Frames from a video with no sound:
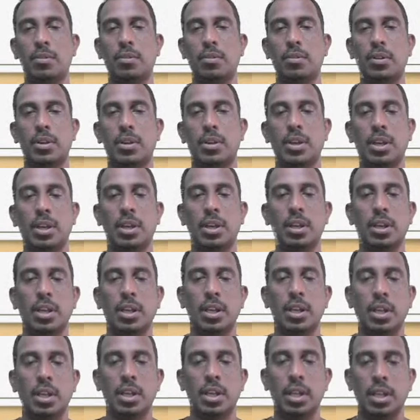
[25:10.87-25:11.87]
Okay.
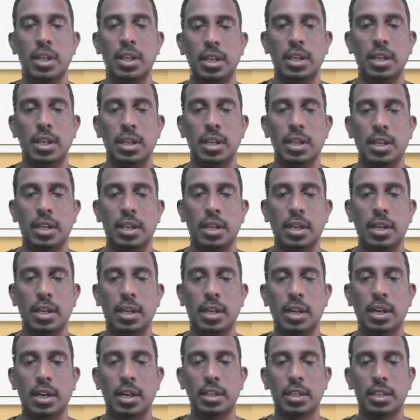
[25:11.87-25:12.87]

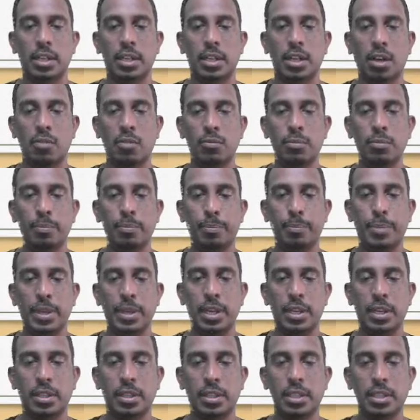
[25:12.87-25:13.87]
And the down
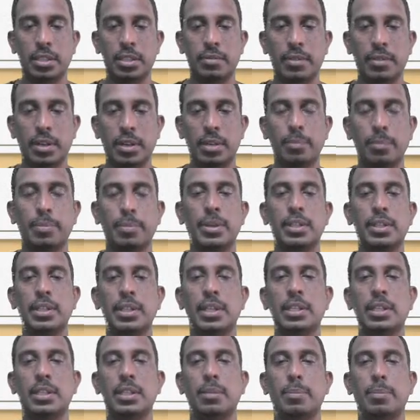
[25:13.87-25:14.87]
peak, this one
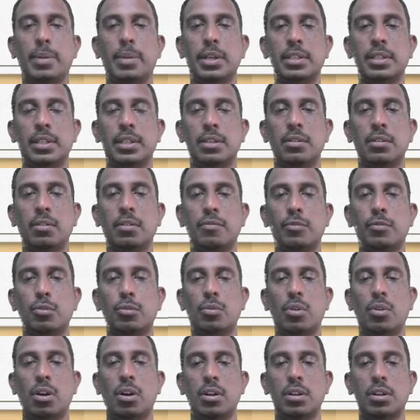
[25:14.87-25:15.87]
represents the passing of two
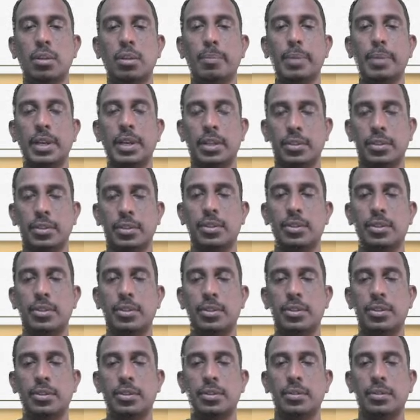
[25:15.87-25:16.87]
heart
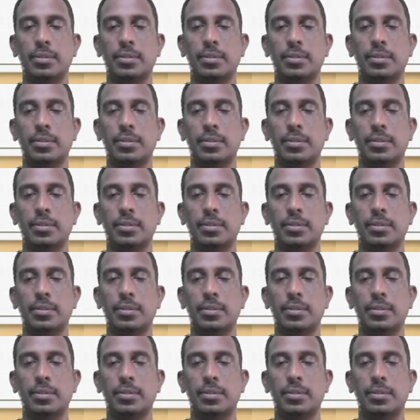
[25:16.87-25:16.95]
apex.